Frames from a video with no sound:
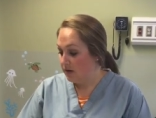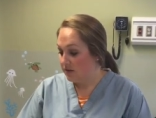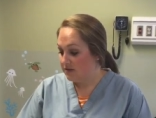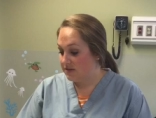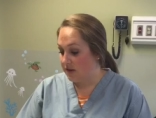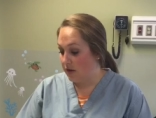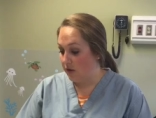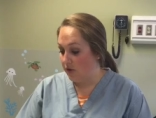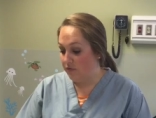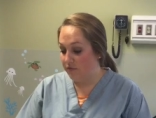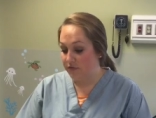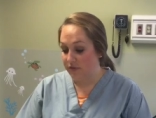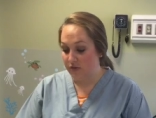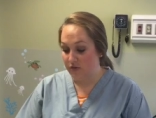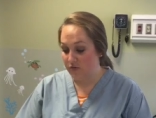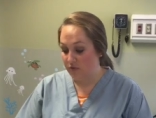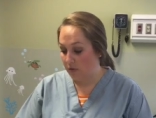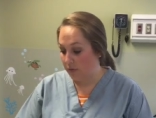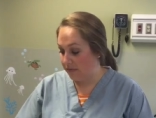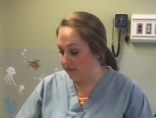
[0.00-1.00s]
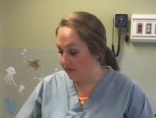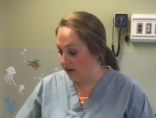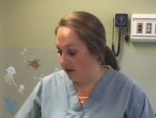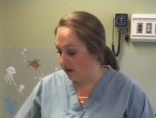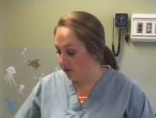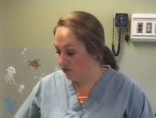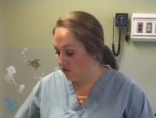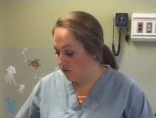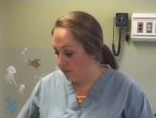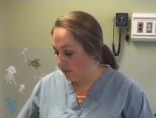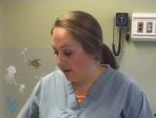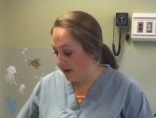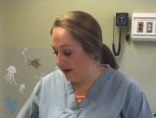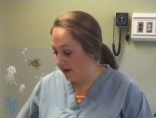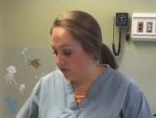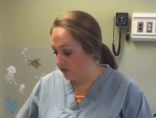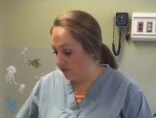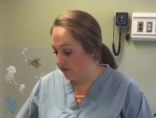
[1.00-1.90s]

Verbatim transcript: So first of all, we've got our supplies.